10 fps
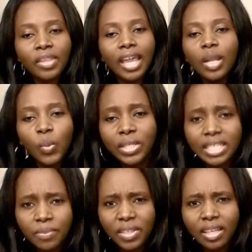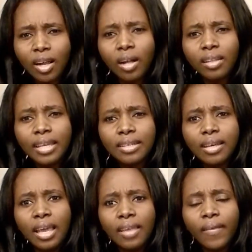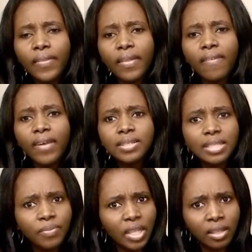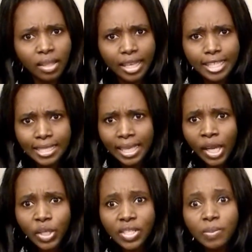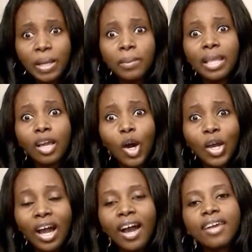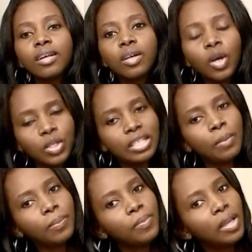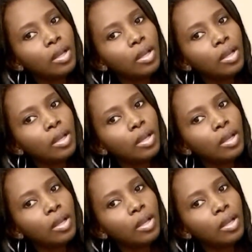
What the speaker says: And when something like that's something like scares me, I'm like, oh God, because I